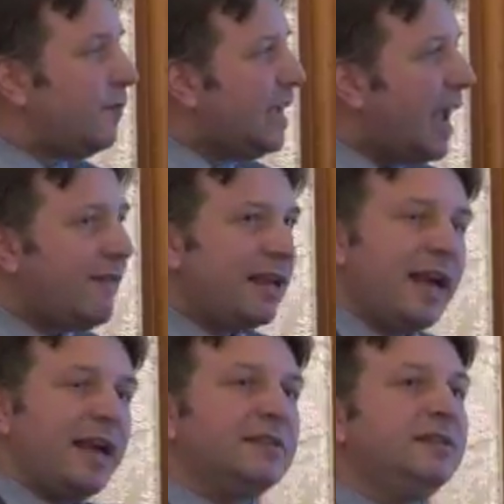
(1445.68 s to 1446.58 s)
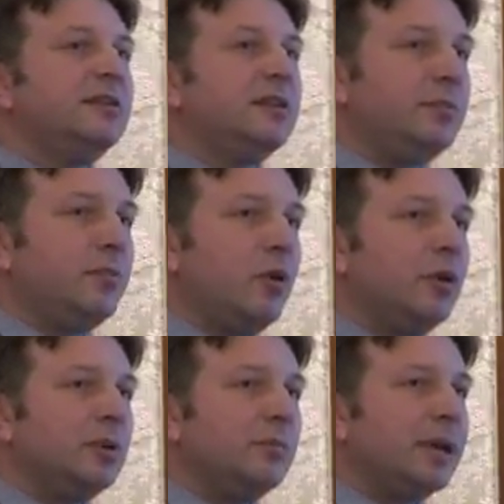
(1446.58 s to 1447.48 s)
We have an accident report,